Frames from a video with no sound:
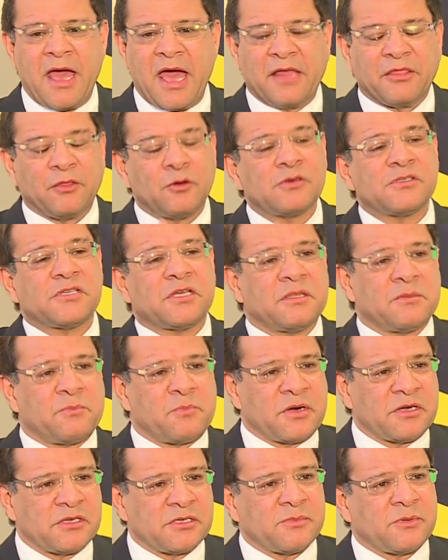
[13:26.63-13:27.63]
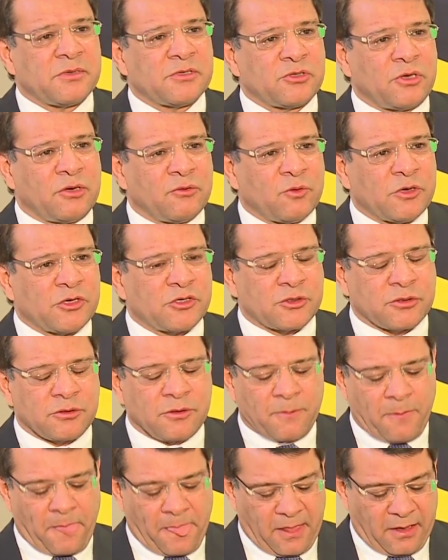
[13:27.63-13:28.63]
And those are the principles on which
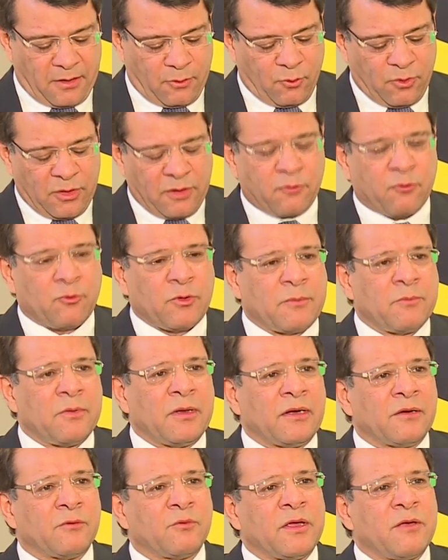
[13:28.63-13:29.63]
we build.